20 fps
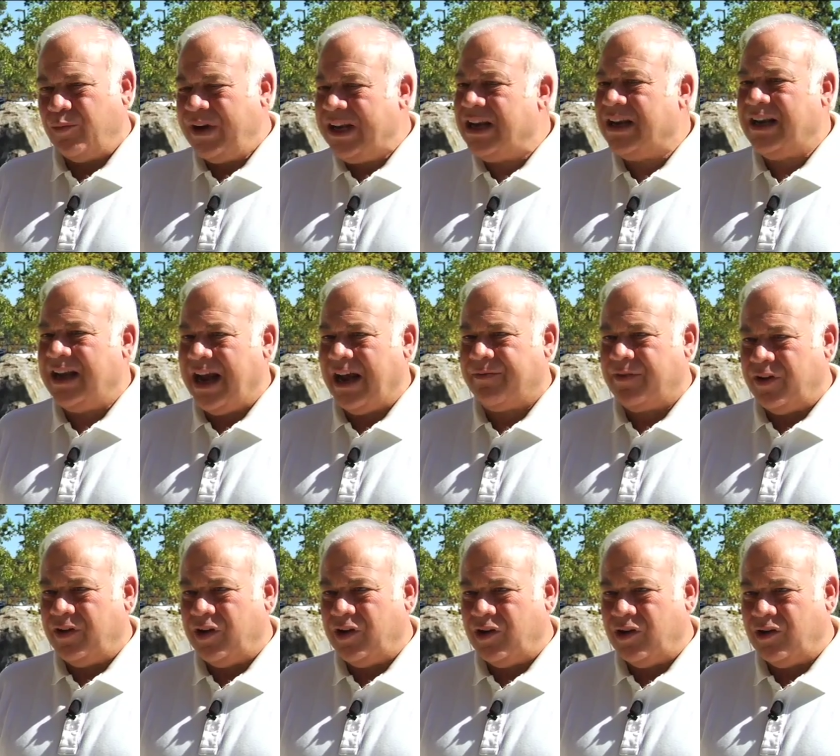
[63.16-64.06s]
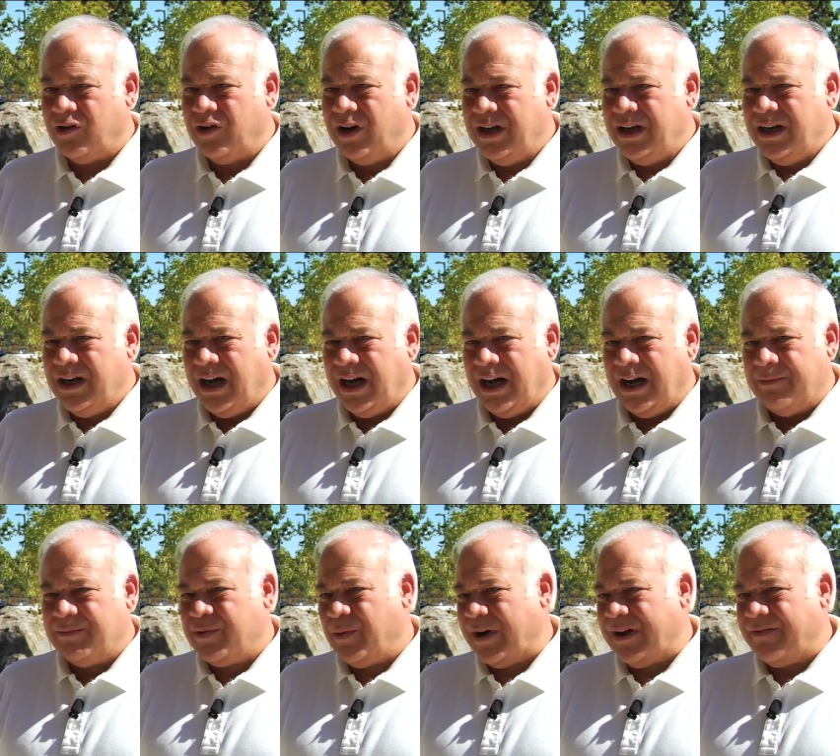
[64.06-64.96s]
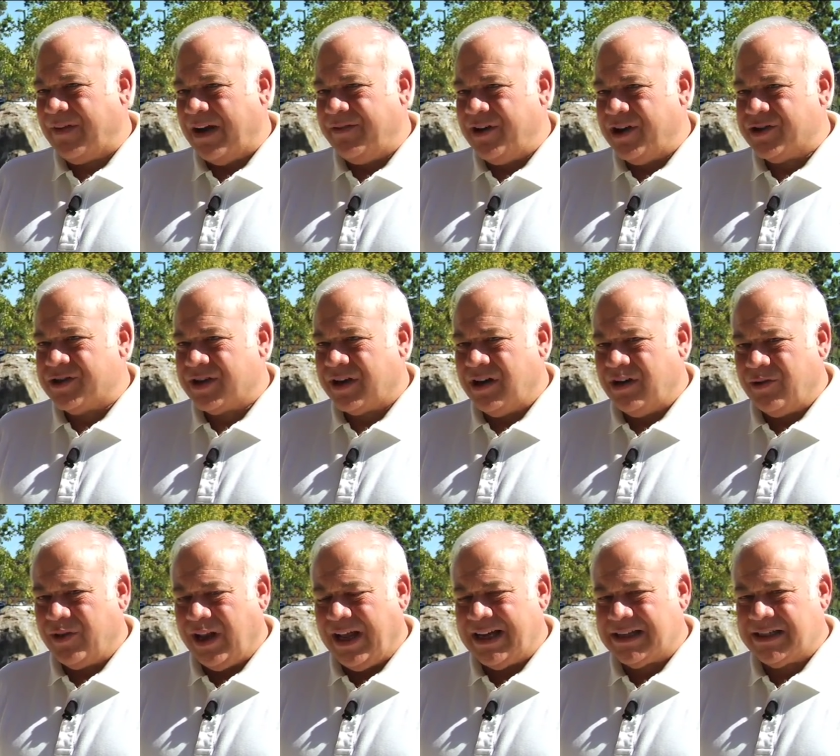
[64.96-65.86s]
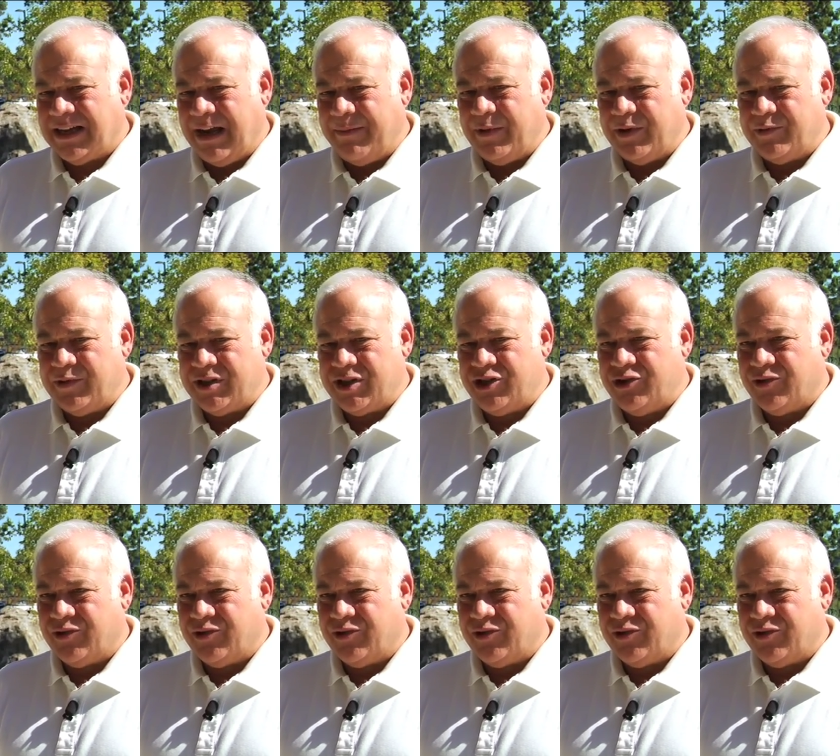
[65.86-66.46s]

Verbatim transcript: we didn't have to do um, 25 years ago when the last time it was